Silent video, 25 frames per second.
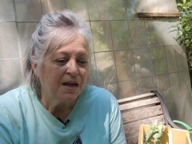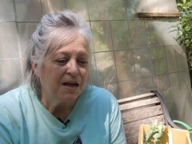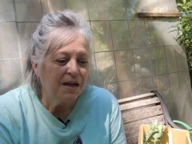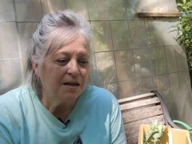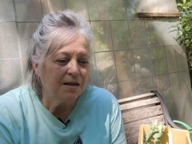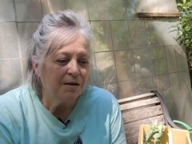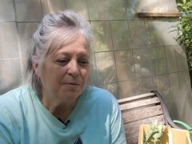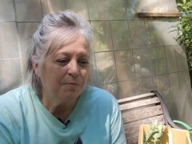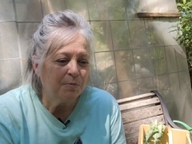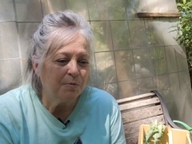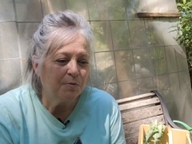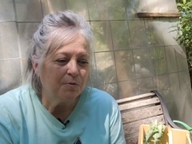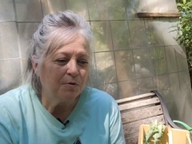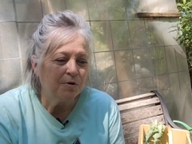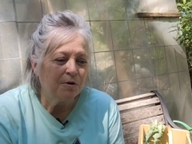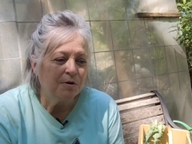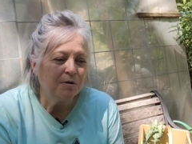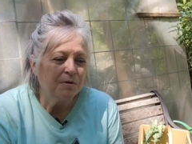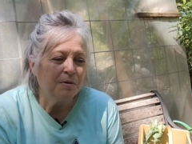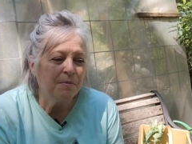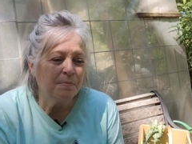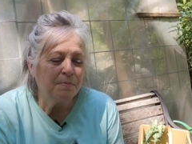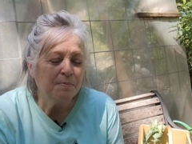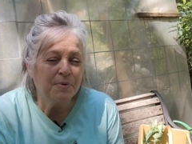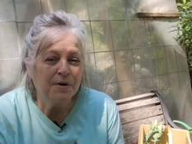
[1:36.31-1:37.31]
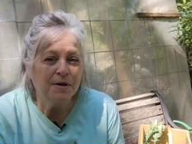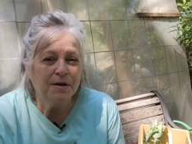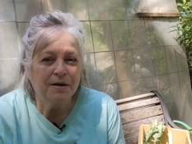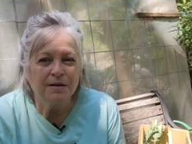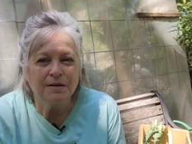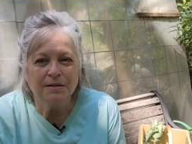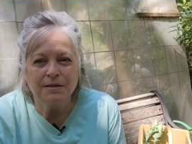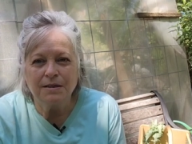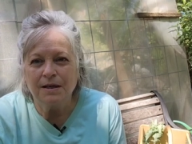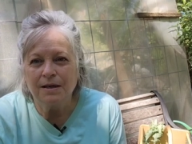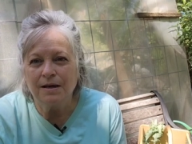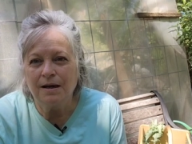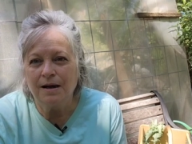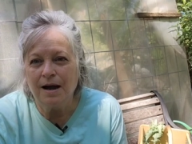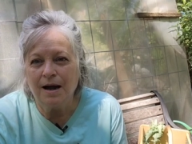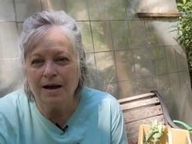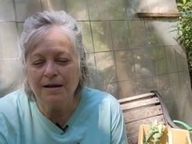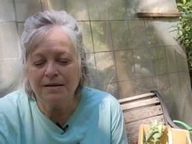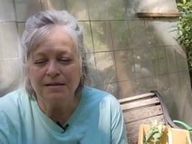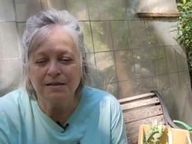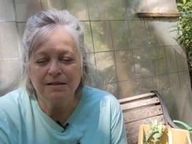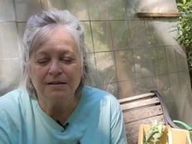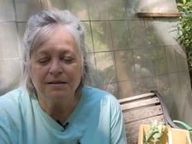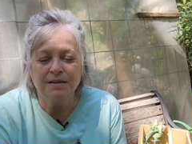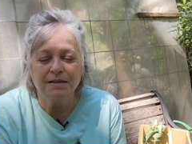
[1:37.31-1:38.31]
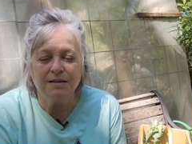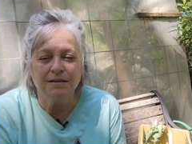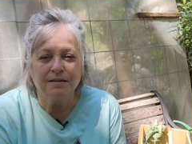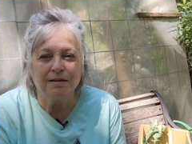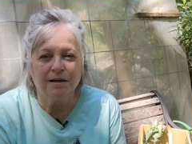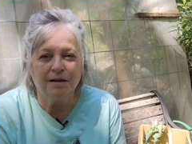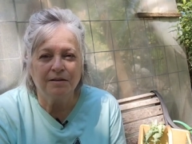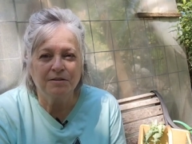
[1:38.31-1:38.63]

anymore but I did get